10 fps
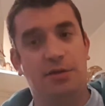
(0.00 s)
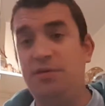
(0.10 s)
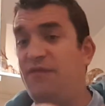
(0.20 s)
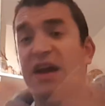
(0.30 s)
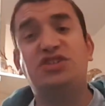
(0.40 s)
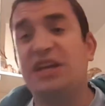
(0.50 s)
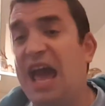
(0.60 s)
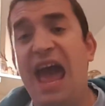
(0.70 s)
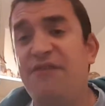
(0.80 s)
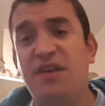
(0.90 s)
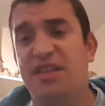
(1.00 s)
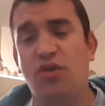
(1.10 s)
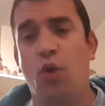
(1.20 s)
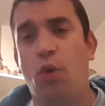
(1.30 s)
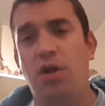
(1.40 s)
In fact, check out every
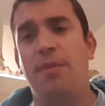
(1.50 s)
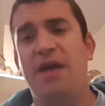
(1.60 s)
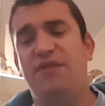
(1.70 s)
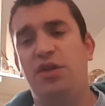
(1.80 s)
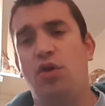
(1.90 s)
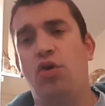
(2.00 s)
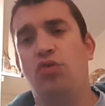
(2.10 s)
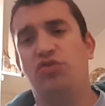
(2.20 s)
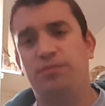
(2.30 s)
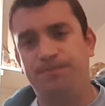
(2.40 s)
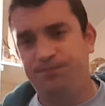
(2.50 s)
single one of my videos.